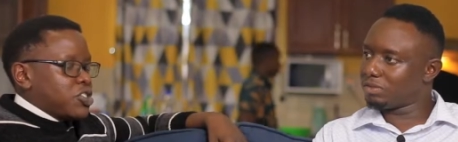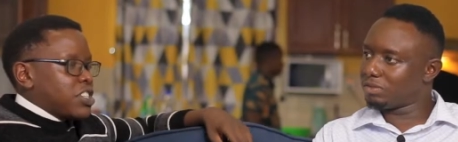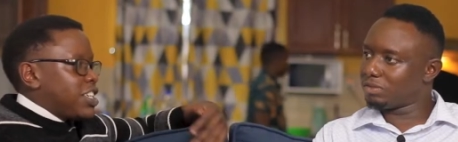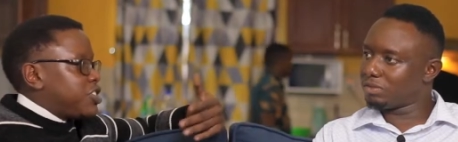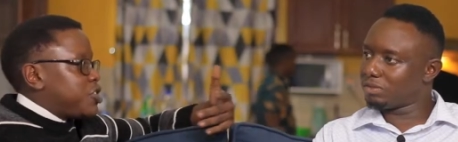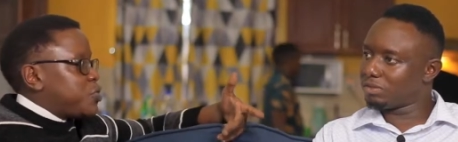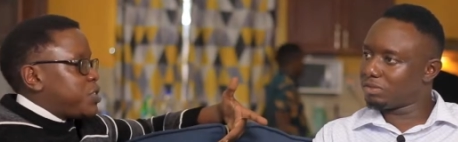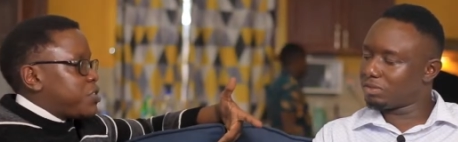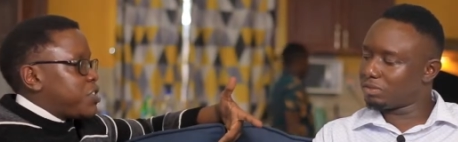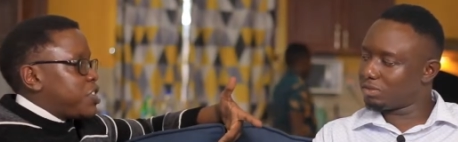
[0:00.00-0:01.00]
Speaker 1: just listen to
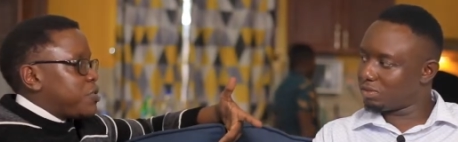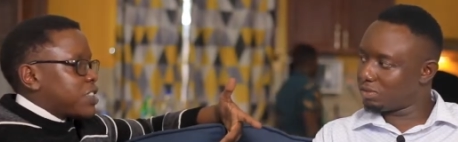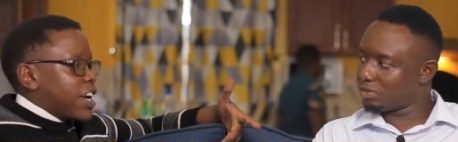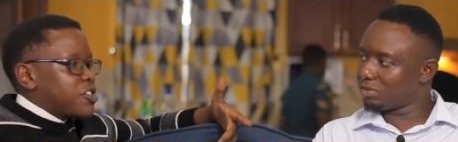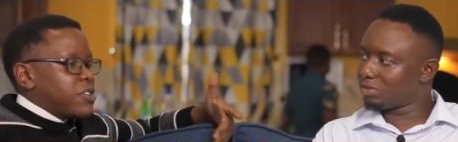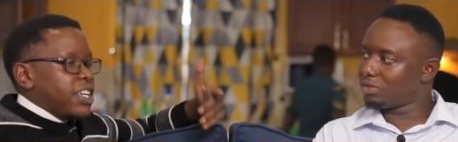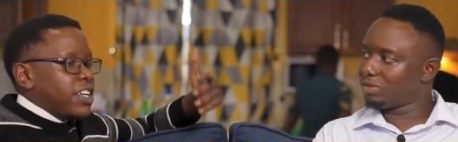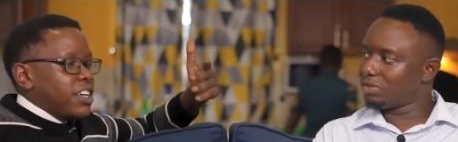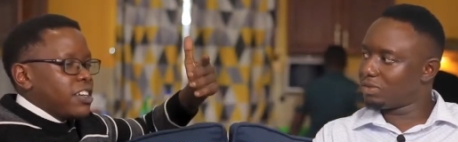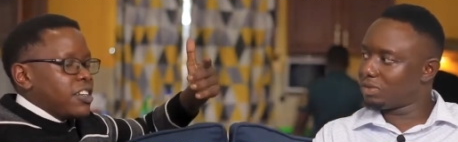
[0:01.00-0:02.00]
it on the news.
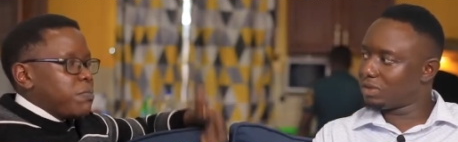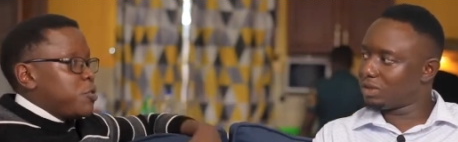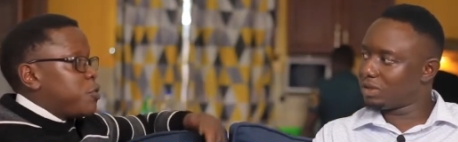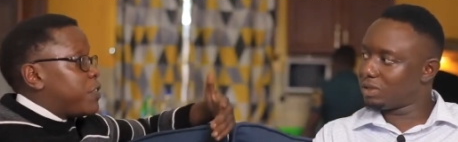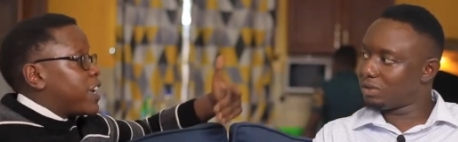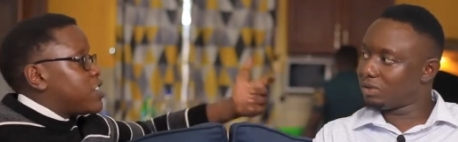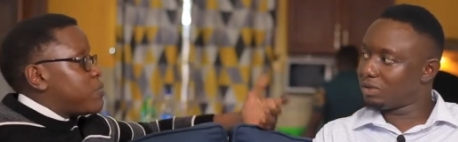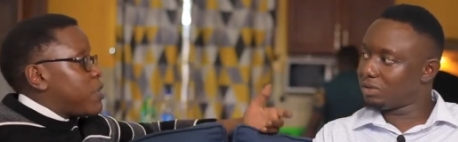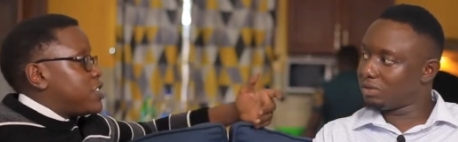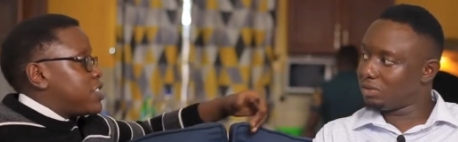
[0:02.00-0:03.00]
Actually, you forget
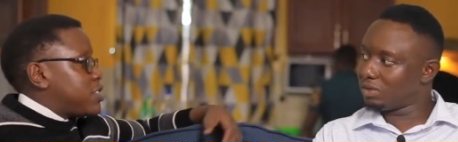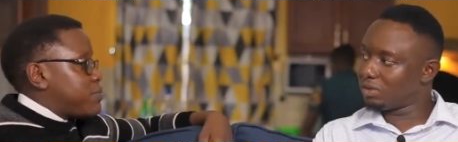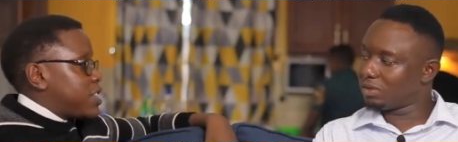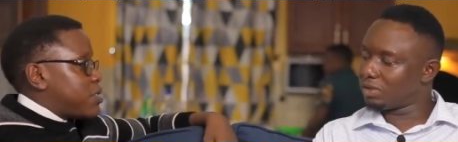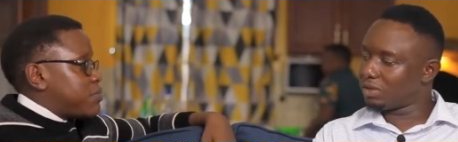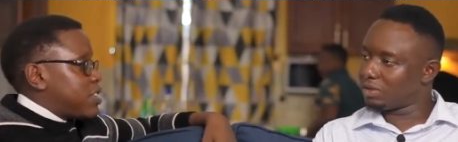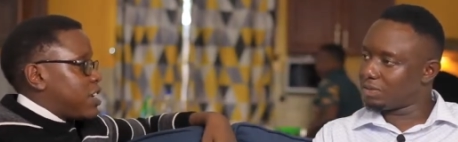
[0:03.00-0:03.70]
about it sometimes,